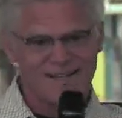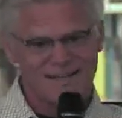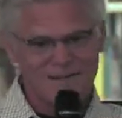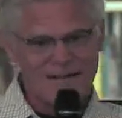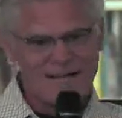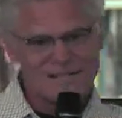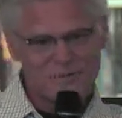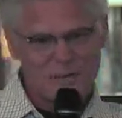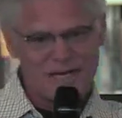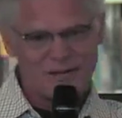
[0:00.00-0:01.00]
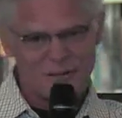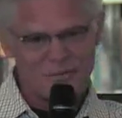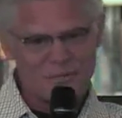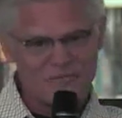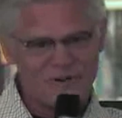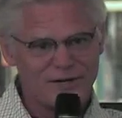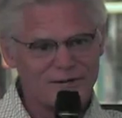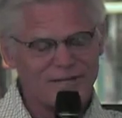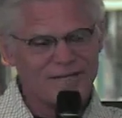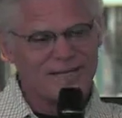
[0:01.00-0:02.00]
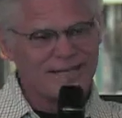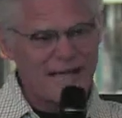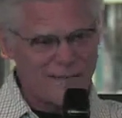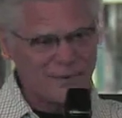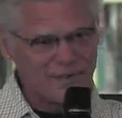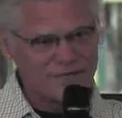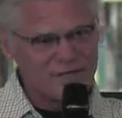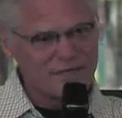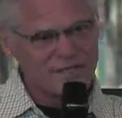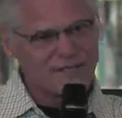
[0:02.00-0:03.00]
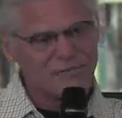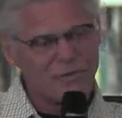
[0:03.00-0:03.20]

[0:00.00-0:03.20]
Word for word: a glass, glass plant. They're plant. fairly capital intensive,